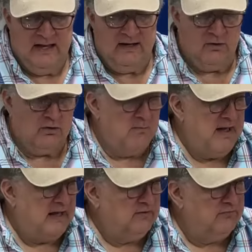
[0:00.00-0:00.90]
and it'll go
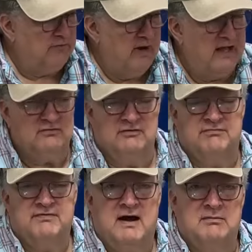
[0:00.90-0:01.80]
back to scratching
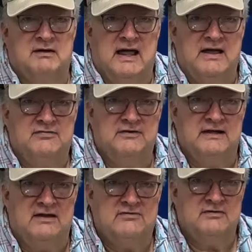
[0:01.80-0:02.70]
the fiberglass,
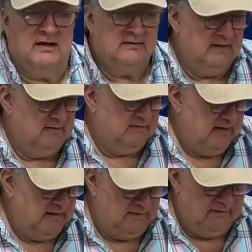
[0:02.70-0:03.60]
and that's not the
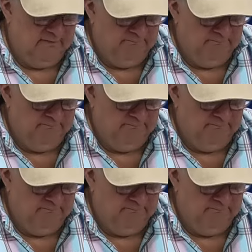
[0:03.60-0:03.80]
intent.